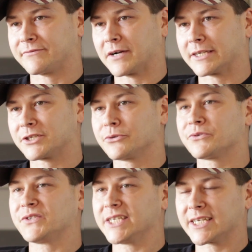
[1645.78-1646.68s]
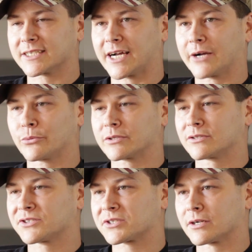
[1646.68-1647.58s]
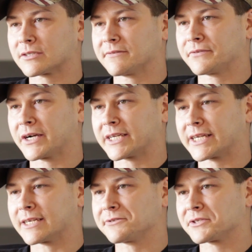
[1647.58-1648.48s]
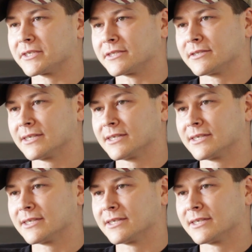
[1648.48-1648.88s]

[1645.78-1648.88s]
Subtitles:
if I knew then, I would start the fight against it,